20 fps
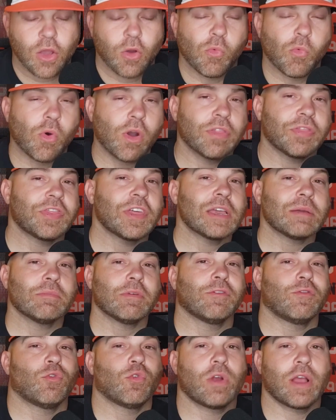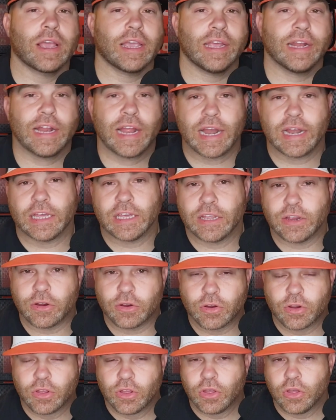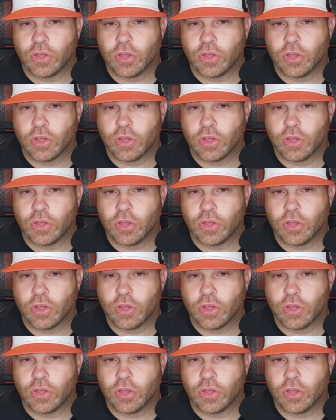One thing before I get out of here.